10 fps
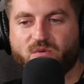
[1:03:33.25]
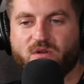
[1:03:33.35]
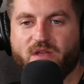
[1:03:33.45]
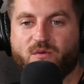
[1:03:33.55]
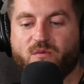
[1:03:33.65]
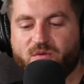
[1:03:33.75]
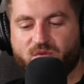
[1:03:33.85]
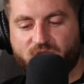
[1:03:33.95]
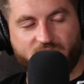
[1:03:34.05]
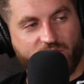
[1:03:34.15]
where like we'll be
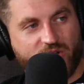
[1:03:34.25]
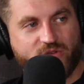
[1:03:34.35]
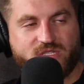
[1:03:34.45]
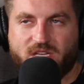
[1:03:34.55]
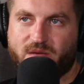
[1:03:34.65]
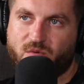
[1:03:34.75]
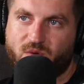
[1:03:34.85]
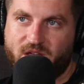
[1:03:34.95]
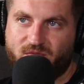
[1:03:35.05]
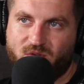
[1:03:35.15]
really close and I'm
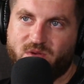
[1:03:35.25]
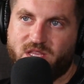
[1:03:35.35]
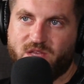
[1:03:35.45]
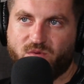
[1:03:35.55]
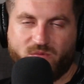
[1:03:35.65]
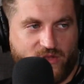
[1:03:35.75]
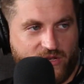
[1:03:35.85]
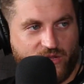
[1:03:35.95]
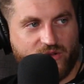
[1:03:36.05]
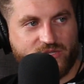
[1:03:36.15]
away for a bit, then we're really
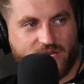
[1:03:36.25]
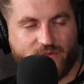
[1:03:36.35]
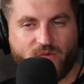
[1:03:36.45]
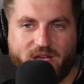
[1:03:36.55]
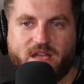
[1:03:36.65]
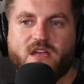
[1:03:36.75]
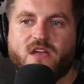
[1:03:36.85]
close and I'm away.